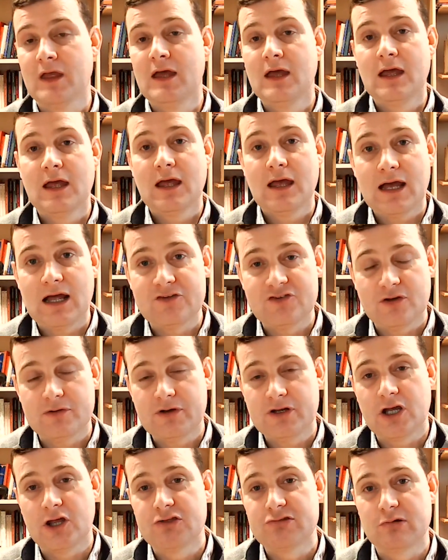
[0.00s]
And so I'm going to
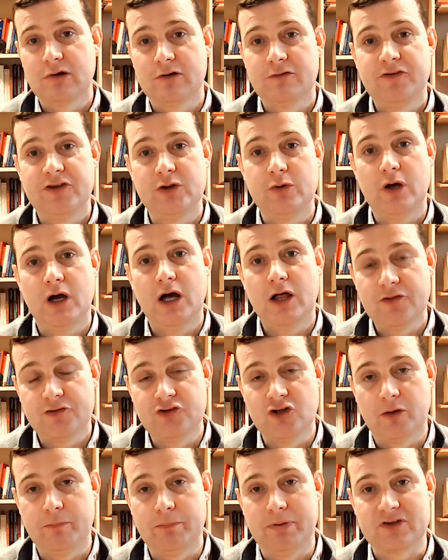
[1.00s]
go through a few other
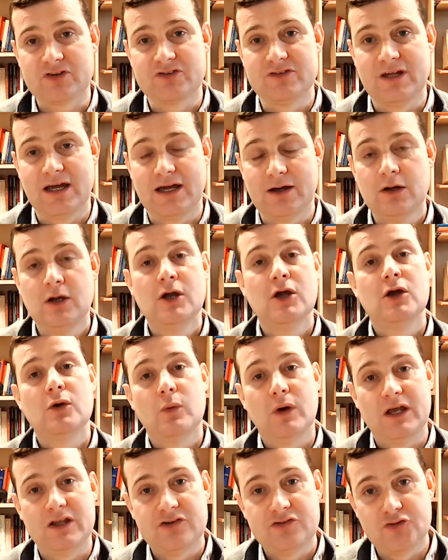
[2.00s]
topics now where
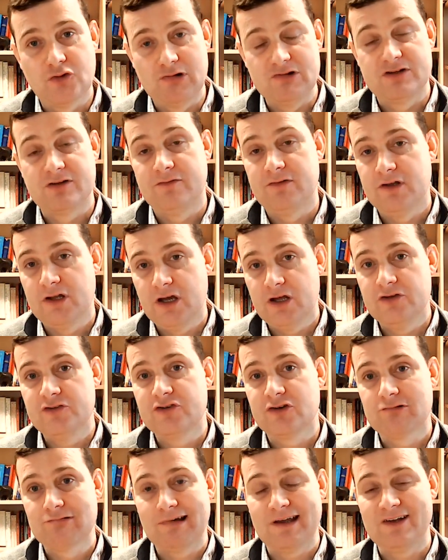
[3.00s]
historians have learned a
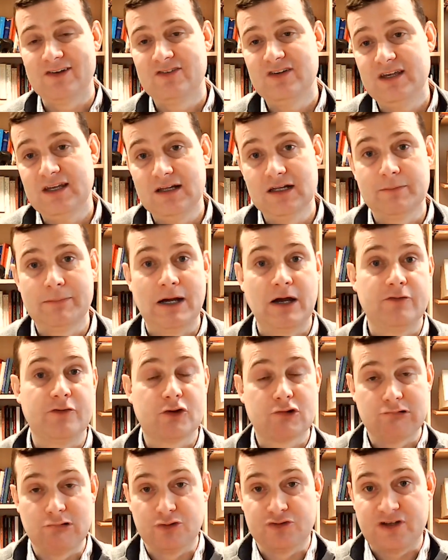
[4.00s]
great deal about the
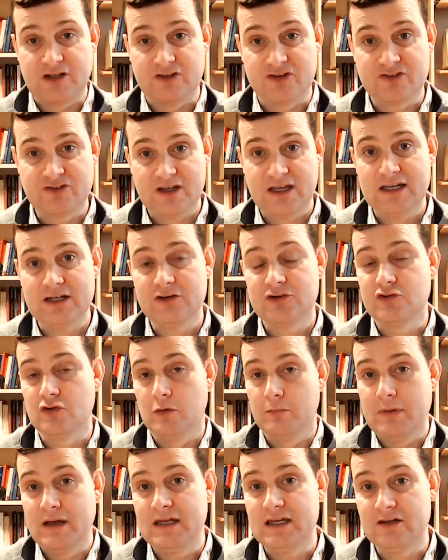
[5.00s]
Crusader states or
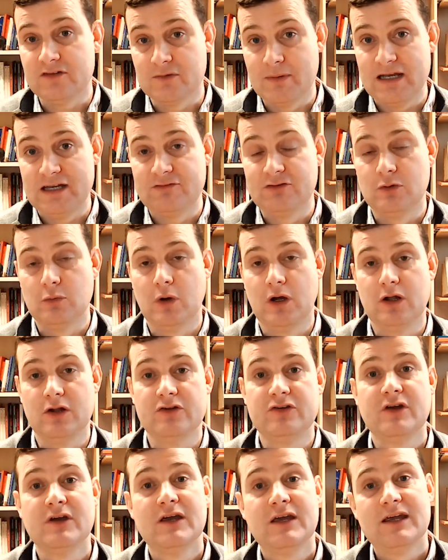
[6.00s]
the medieval world
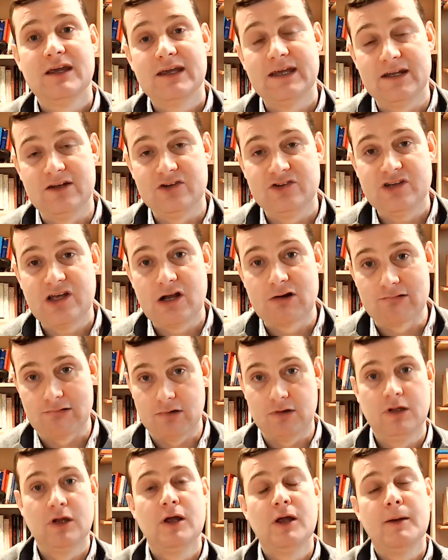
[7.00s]
in general
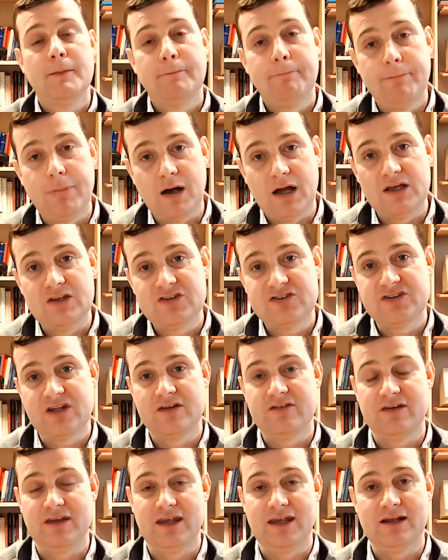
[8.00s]
by
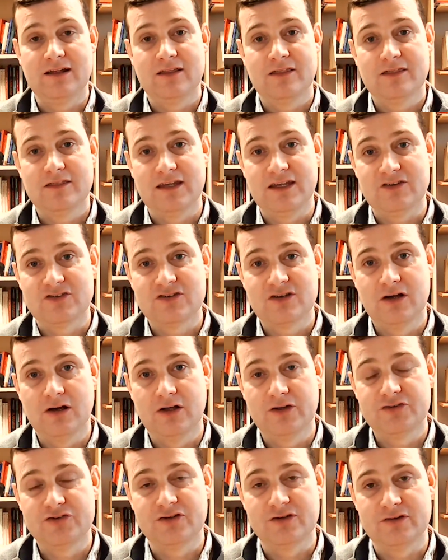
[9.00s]
studying these
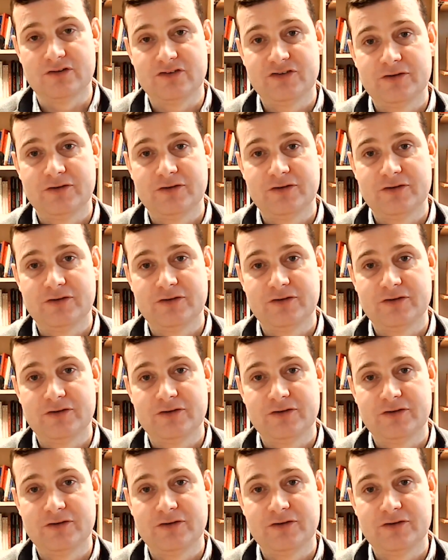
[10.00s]
castles.